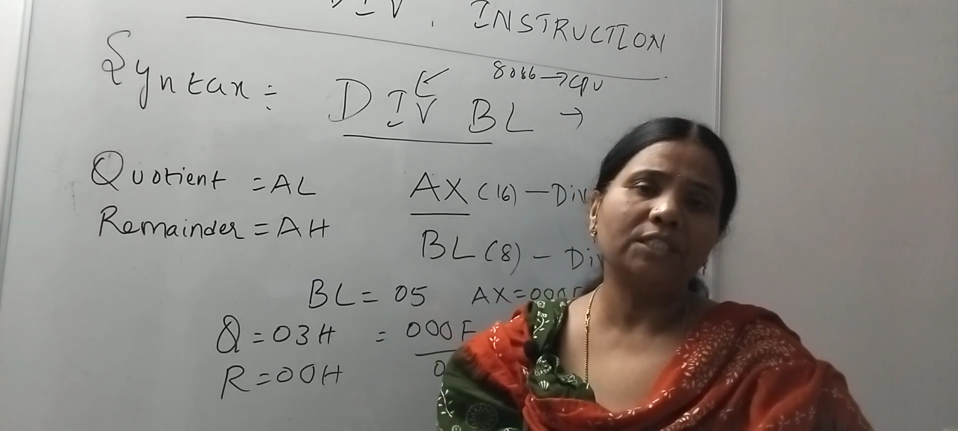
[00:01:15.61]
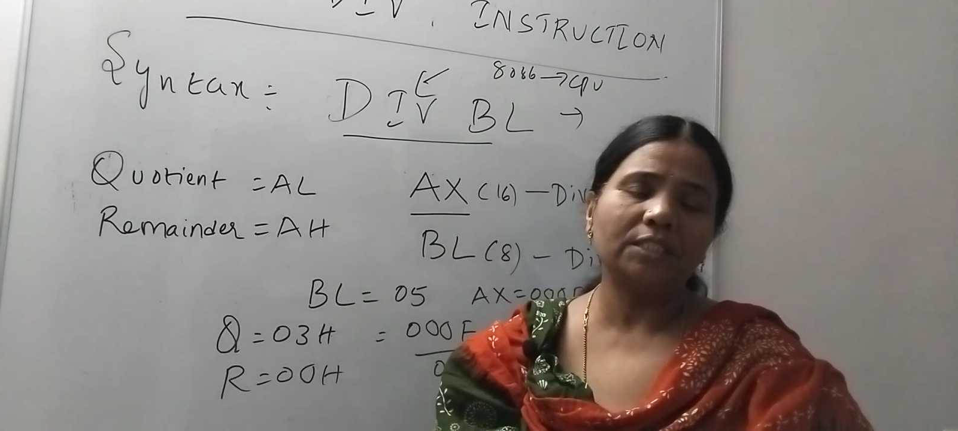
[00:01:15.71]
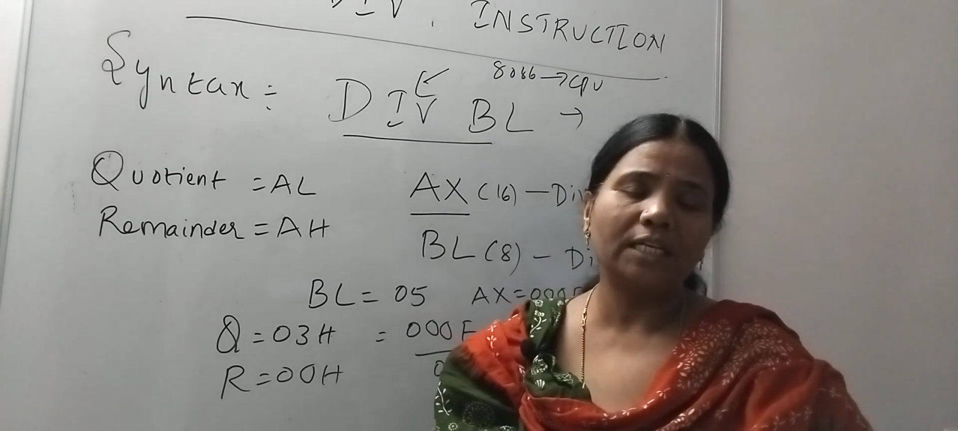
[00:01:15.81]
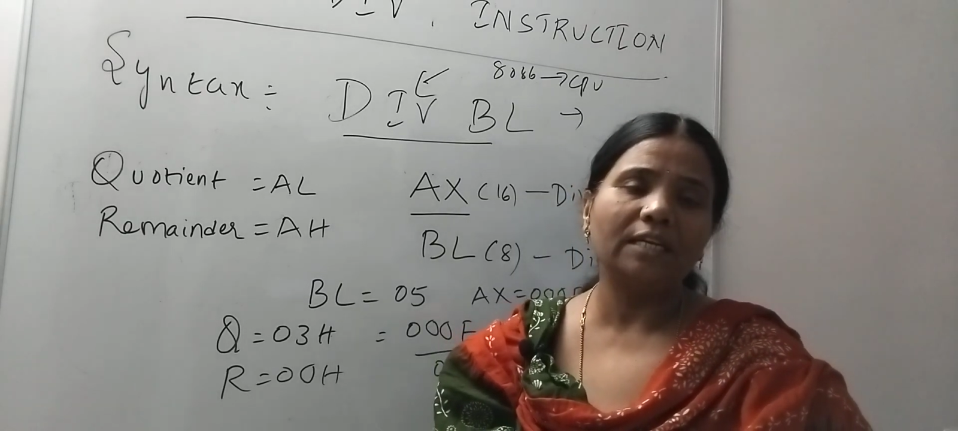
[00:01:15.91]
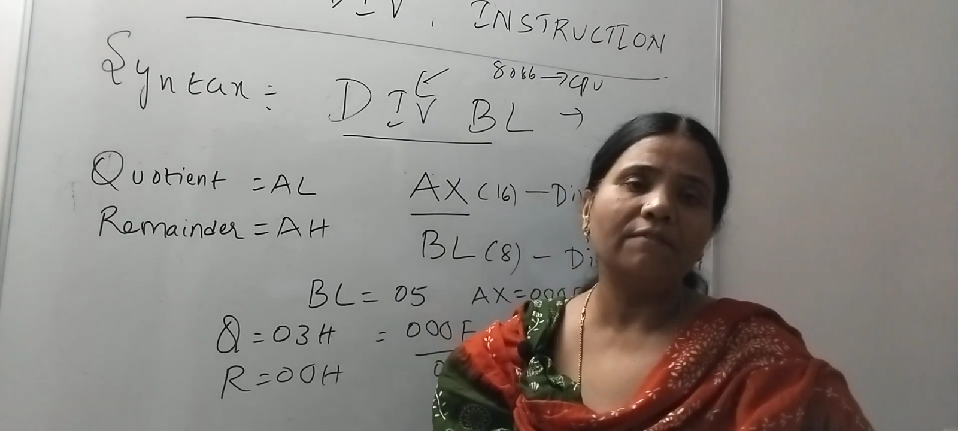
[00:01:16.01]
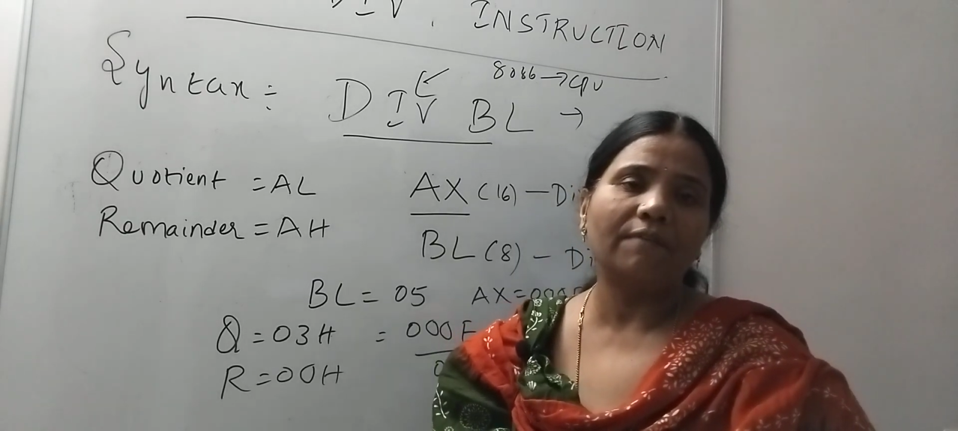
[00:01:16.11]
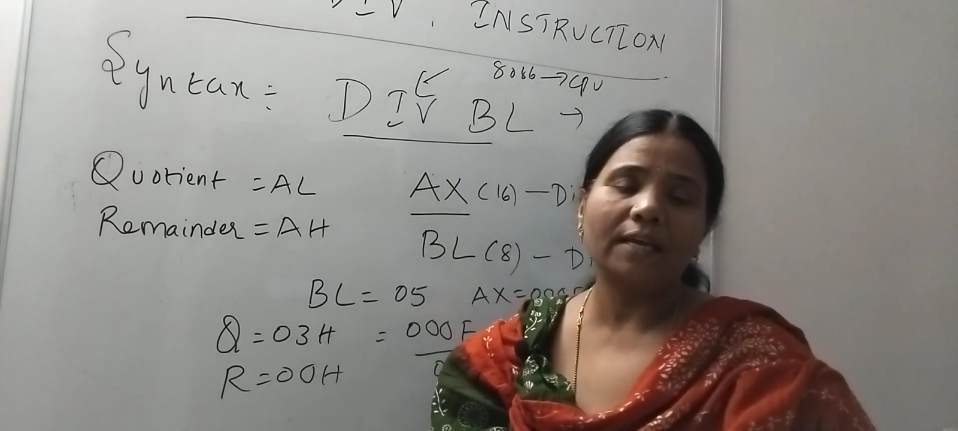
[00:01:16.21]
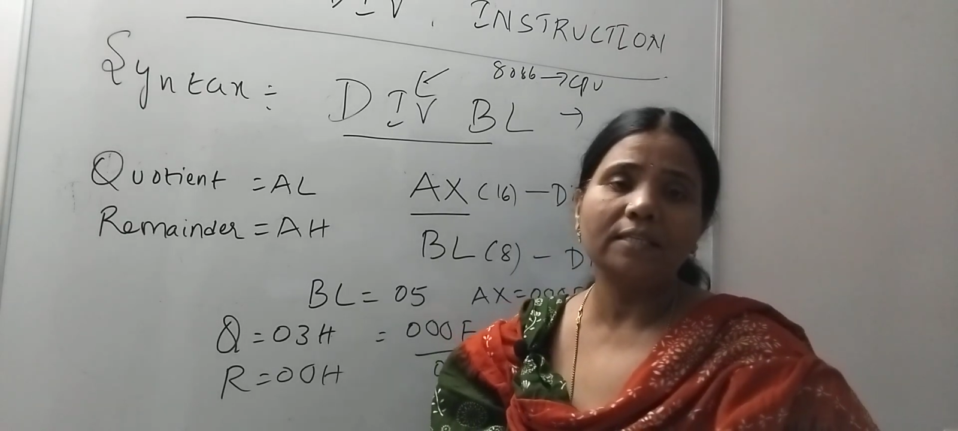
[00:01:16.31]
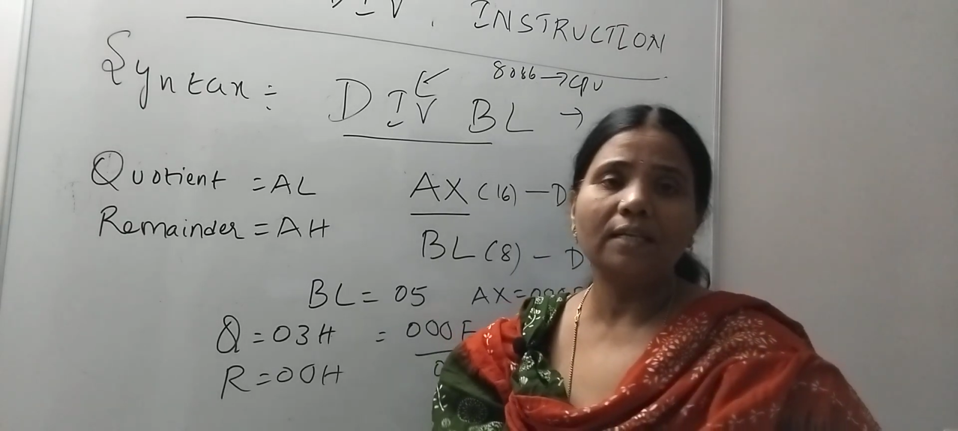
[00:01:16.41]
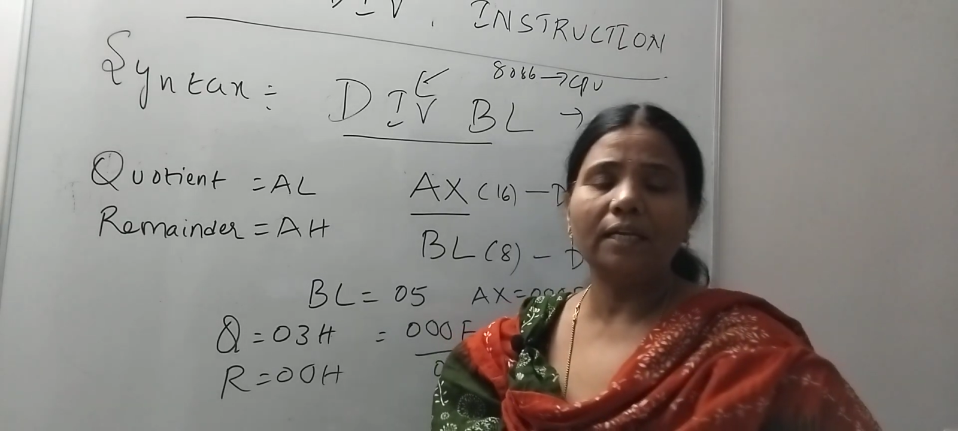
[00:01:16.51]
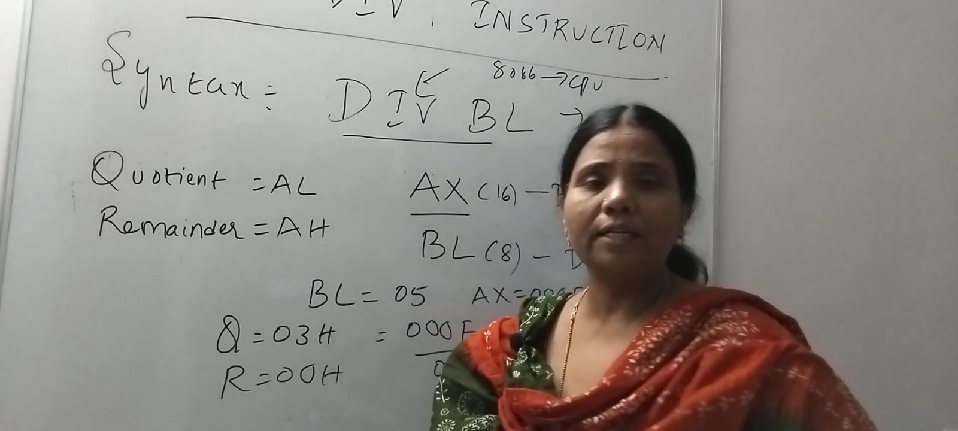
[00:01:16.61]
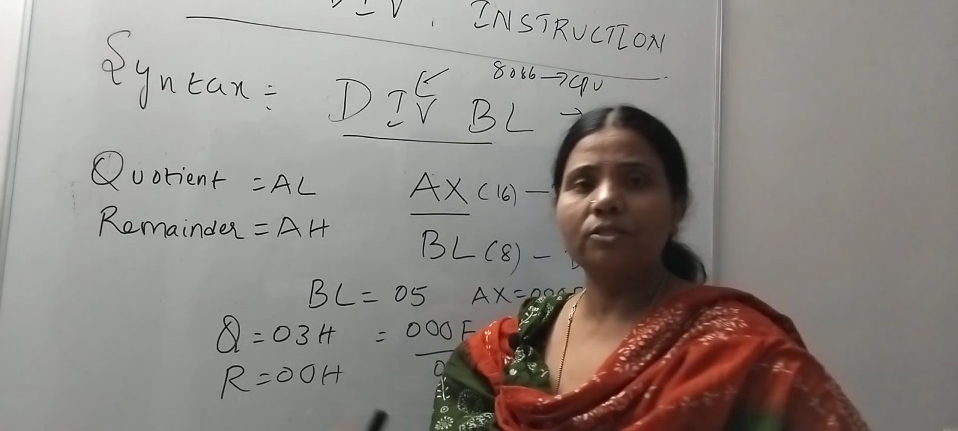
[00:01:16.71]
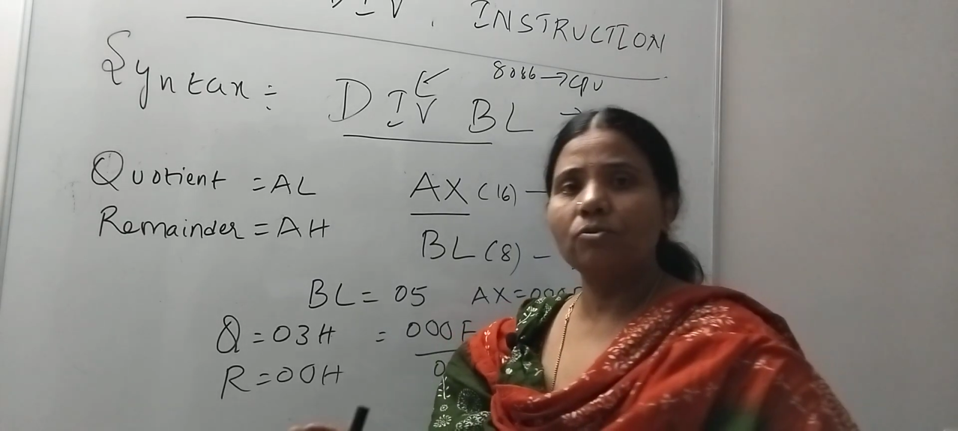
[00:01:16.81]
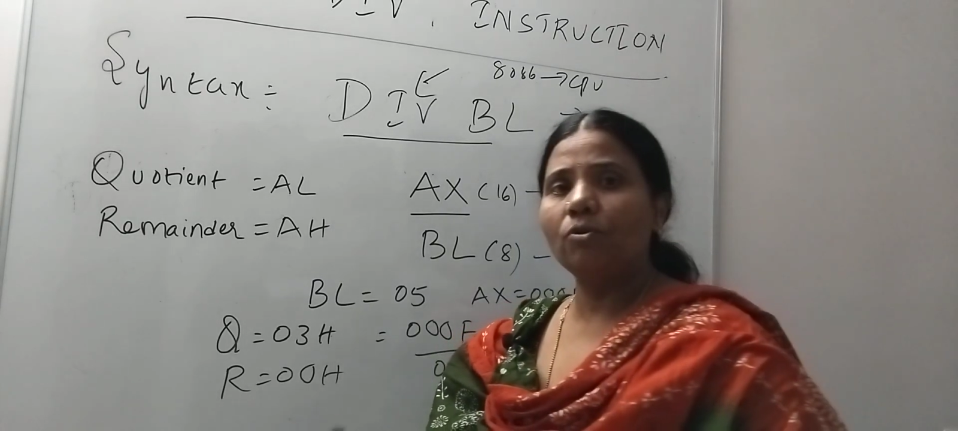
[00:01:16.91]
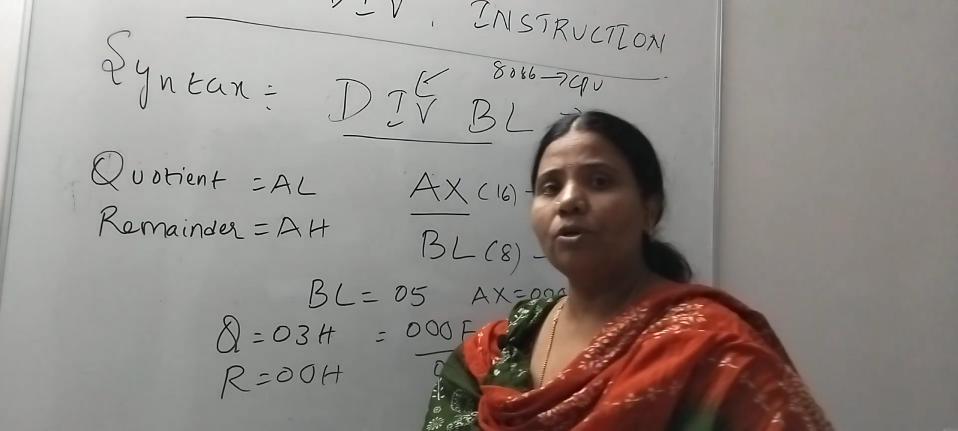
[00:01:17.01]
signifies that it is
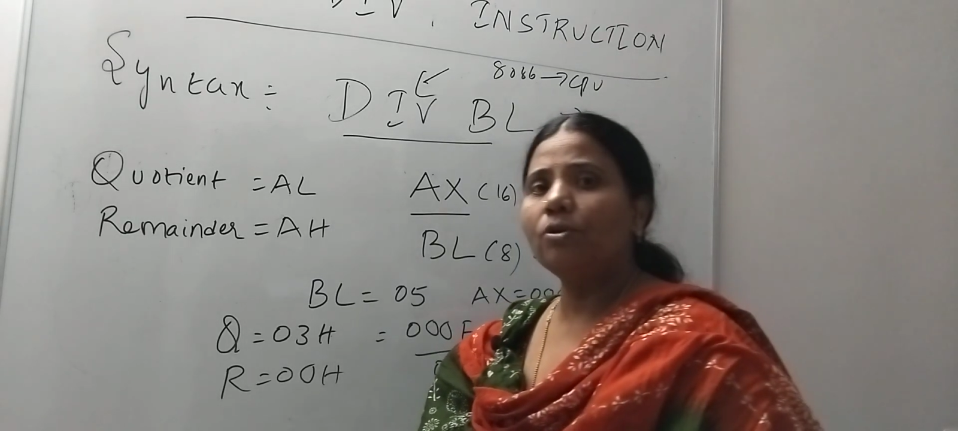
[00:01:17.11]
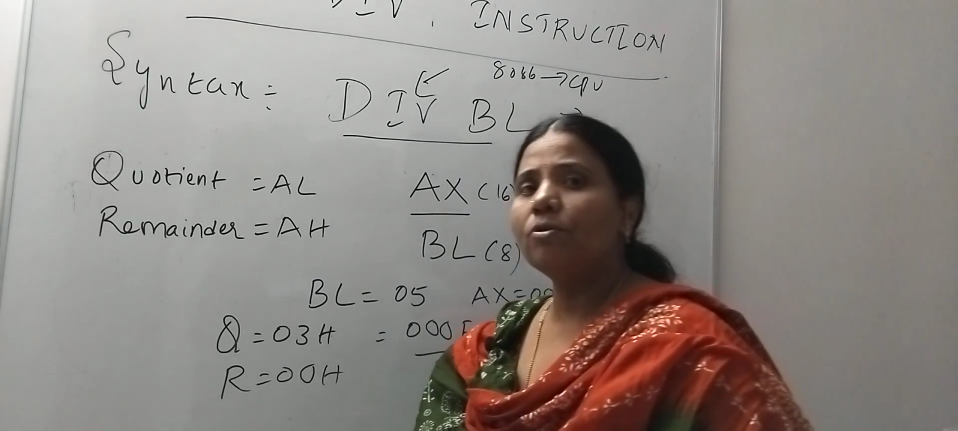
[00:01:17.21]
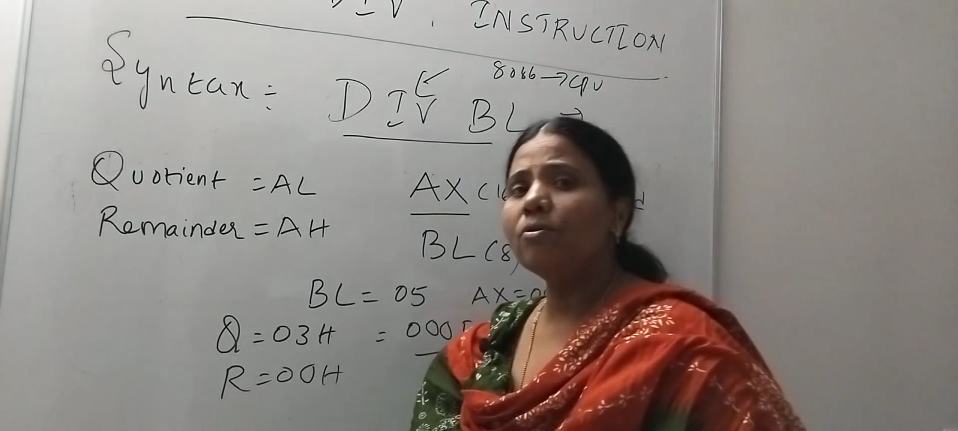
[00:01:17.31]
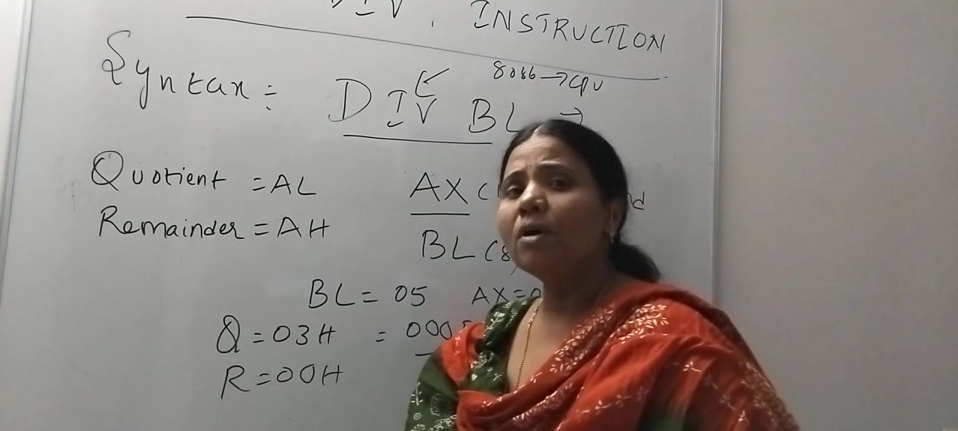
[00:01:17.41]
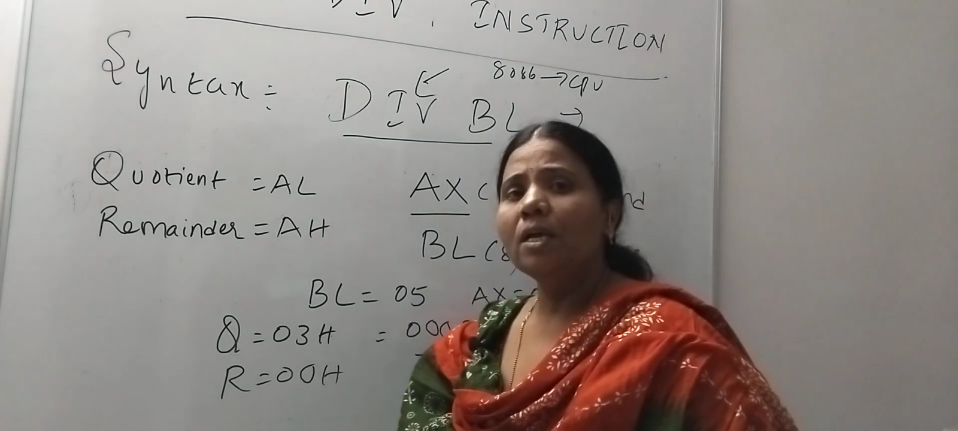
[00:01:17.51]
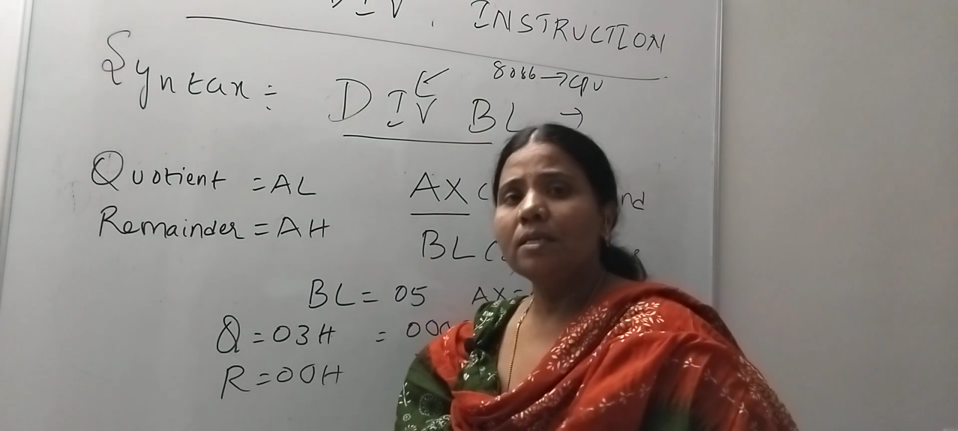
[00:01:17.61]
going to do